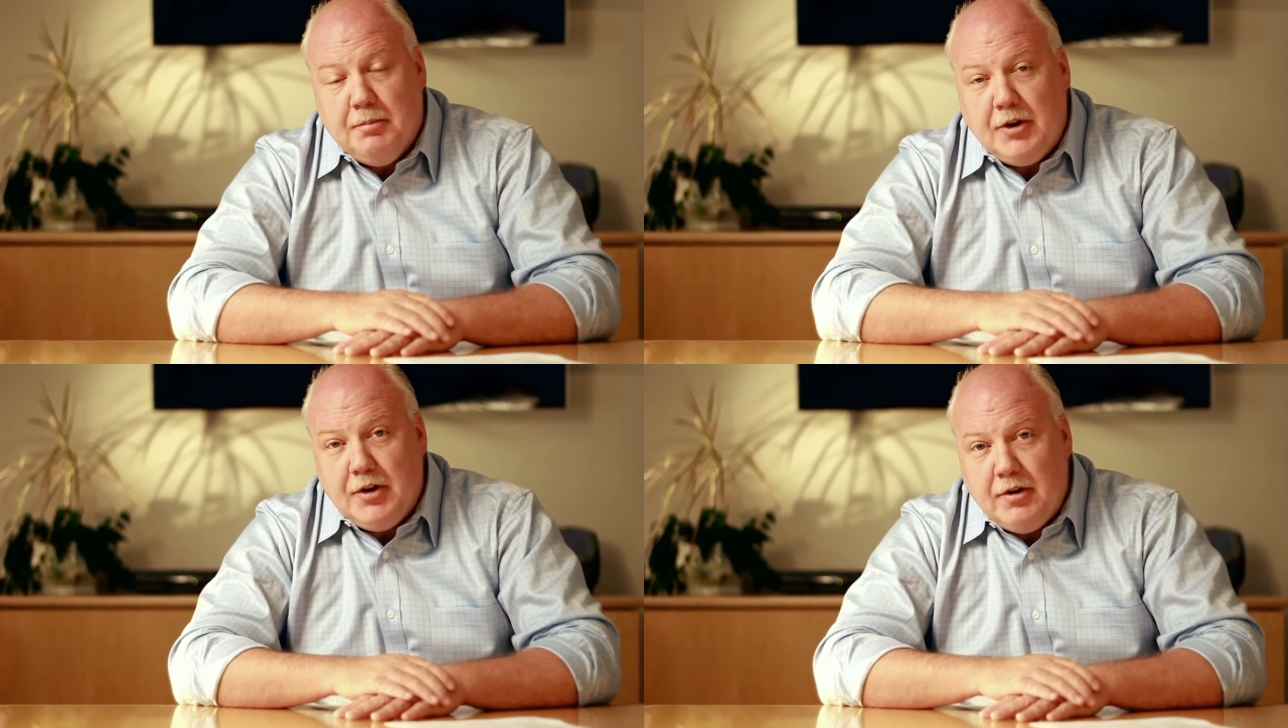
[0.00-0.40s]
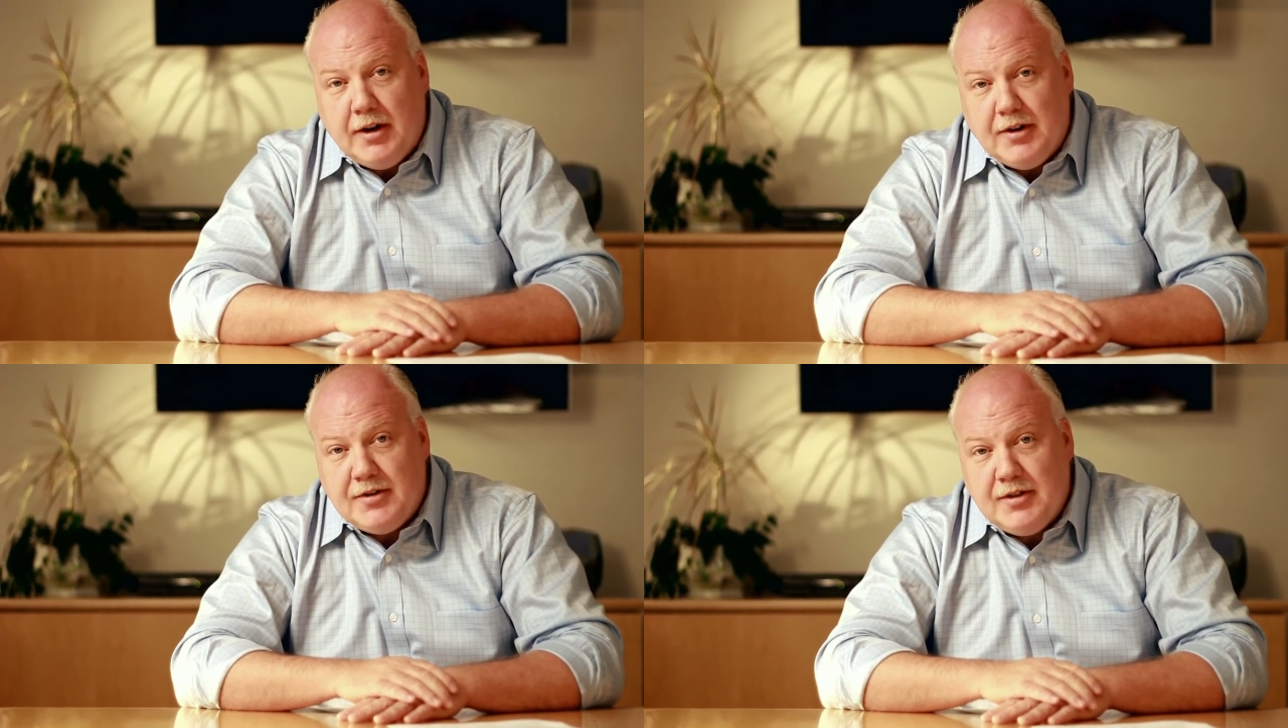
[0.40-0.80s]
But
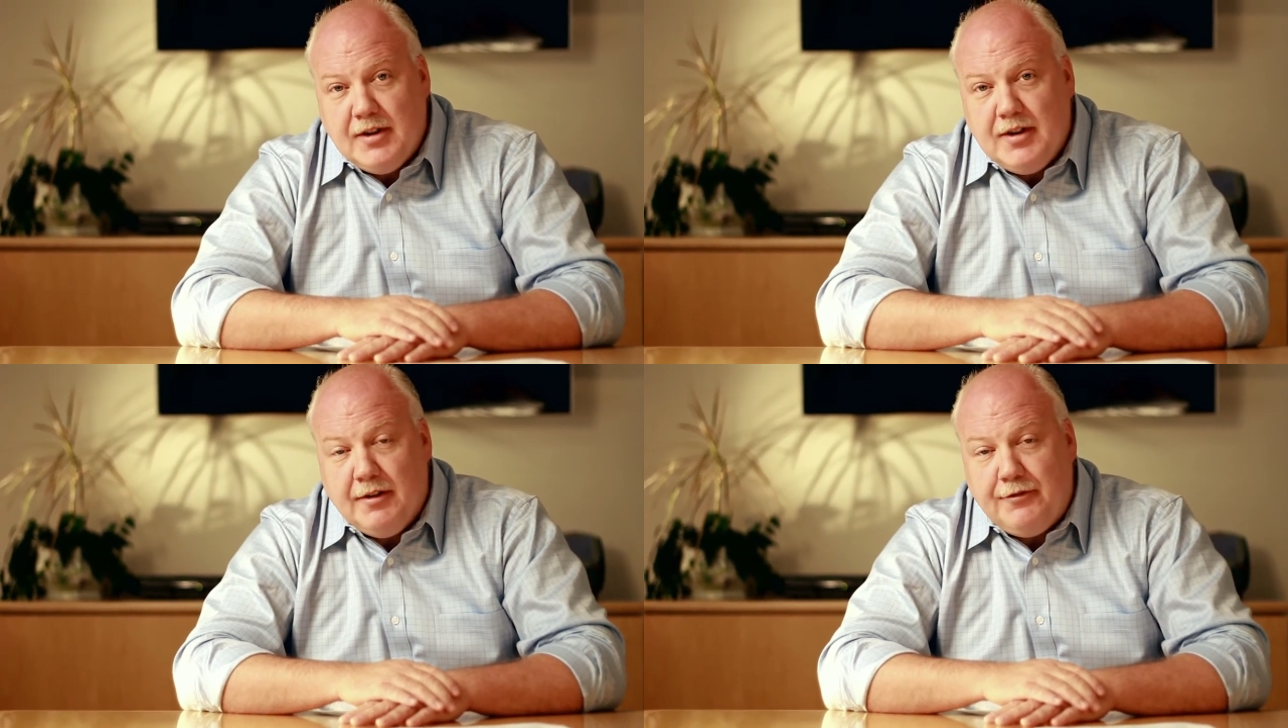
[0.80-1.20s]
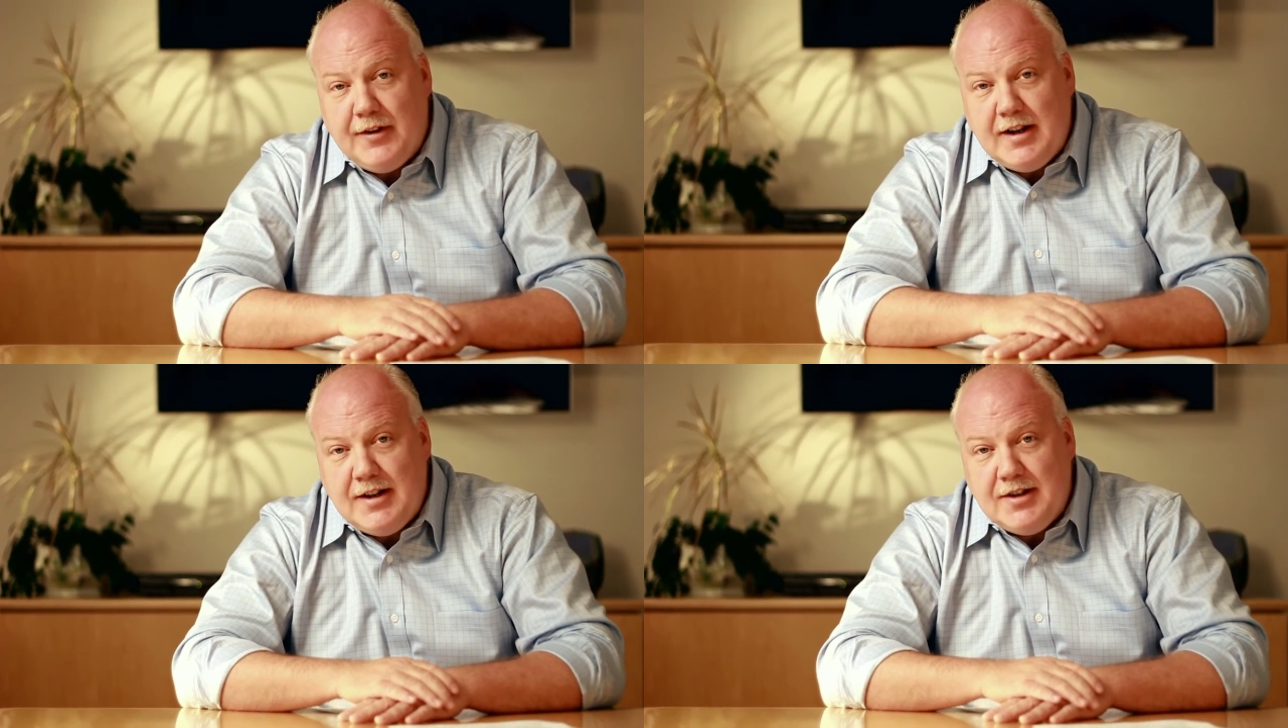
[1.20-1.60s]
notice, the
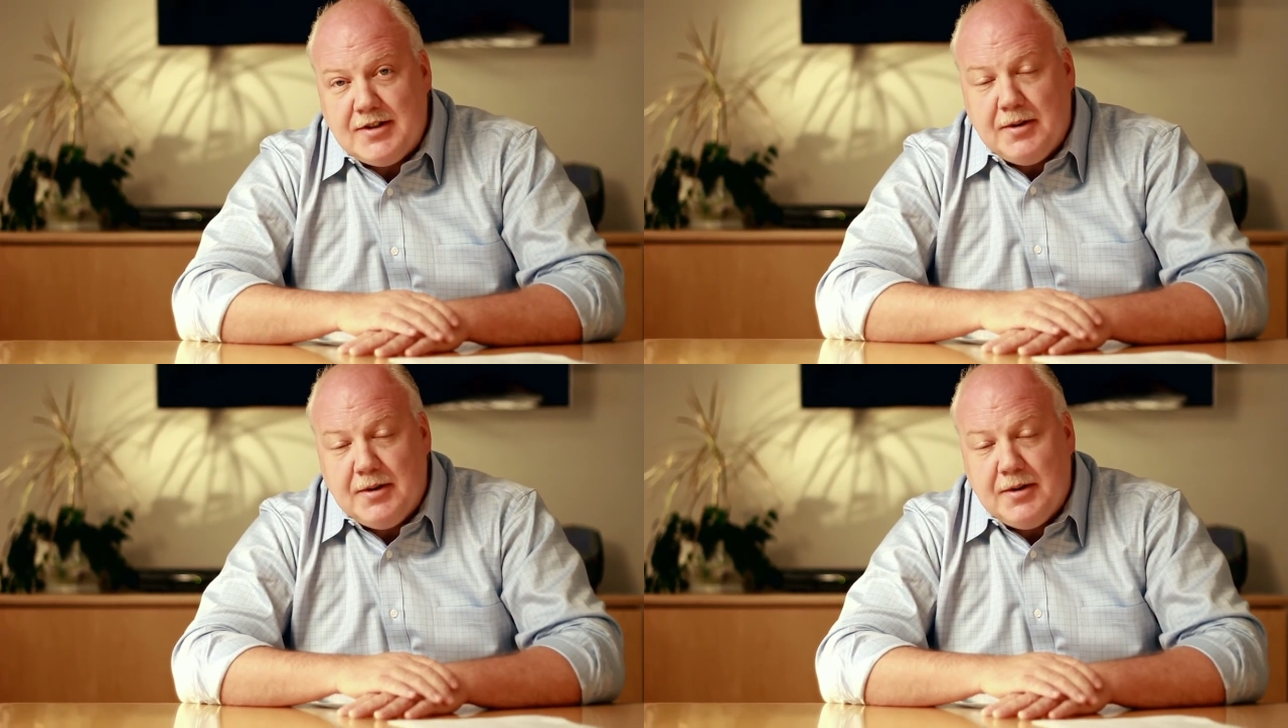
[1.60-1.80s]
fees